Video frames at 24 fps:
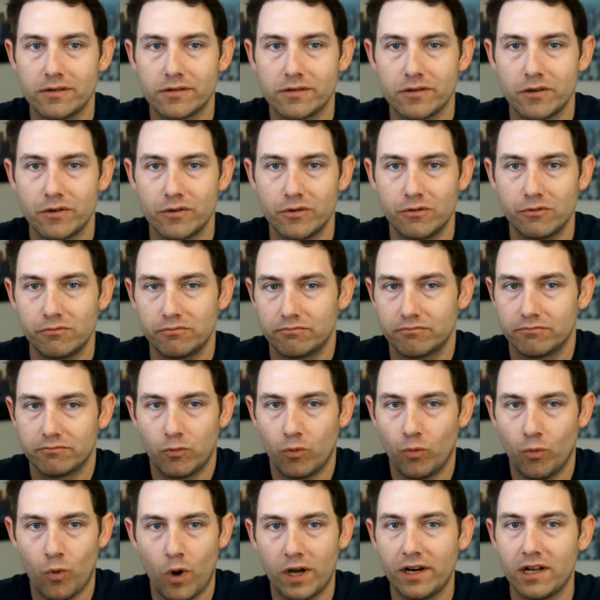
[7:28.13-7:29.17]
so
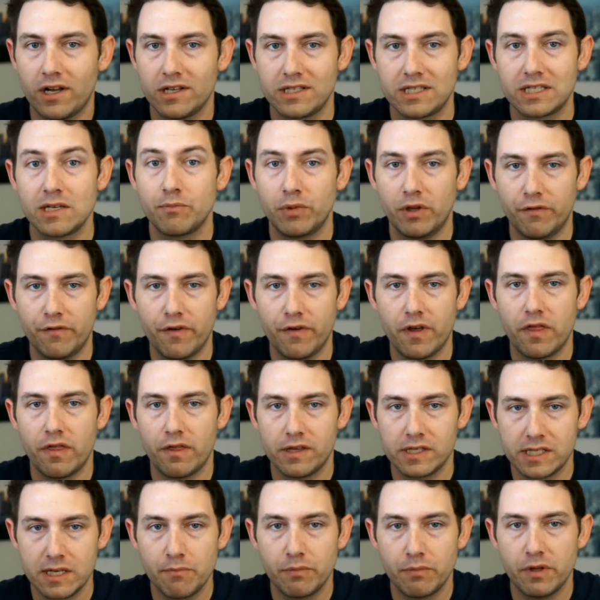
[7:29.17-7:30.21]
why not
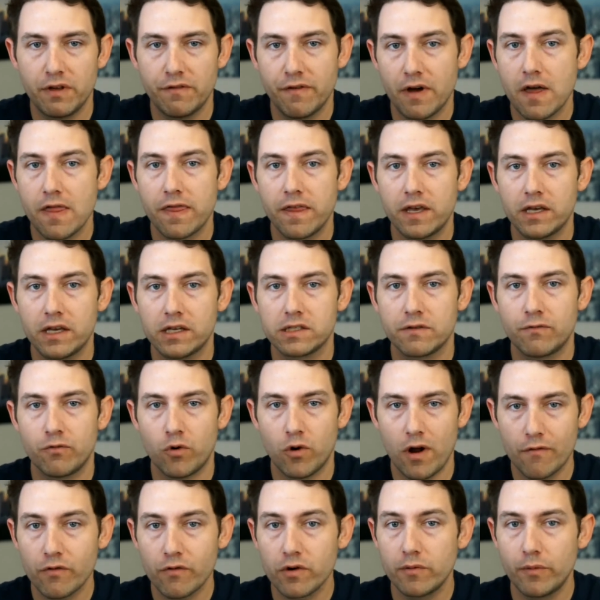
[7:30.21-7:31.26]
simplify things
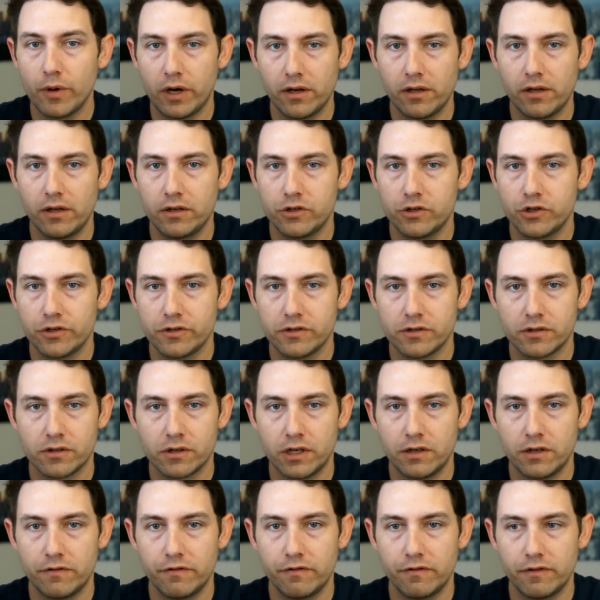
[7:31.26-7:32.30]
for everybody and just
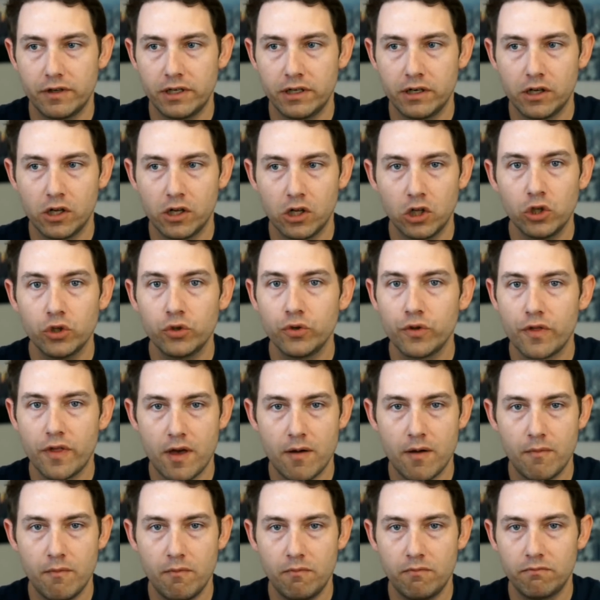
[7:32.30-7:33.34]
kind of include
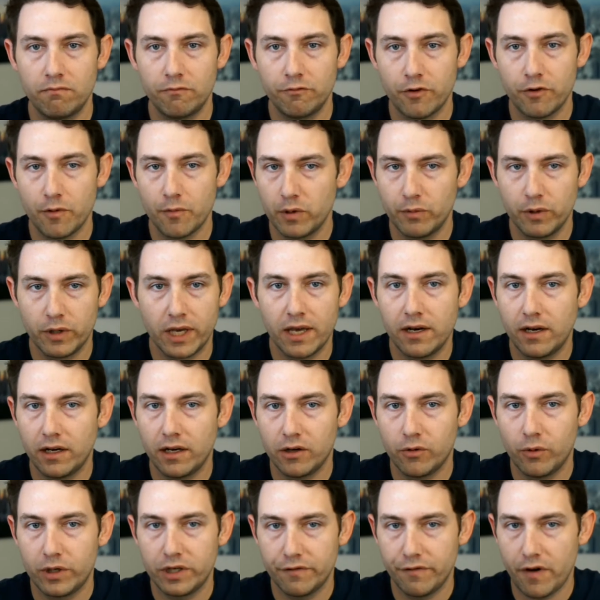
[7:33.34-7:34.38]
them from the beginning
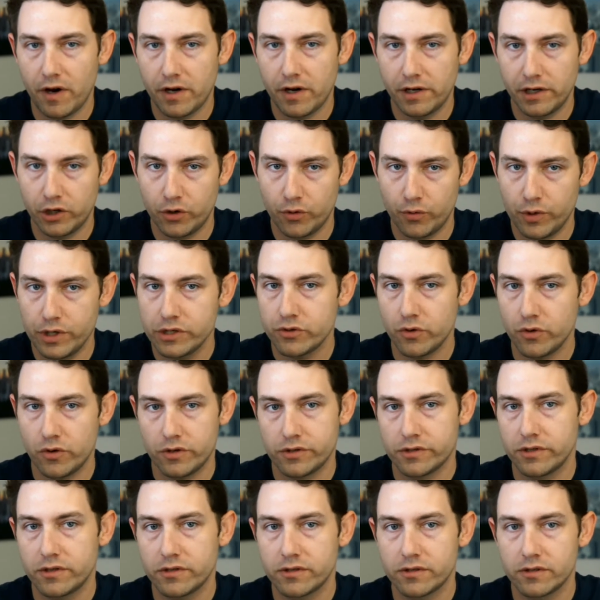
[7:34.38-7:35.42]
when defining your
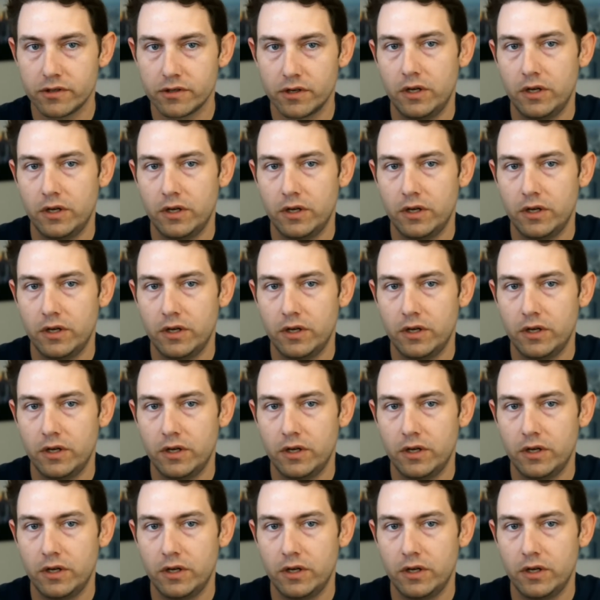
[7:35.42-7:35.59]
resources?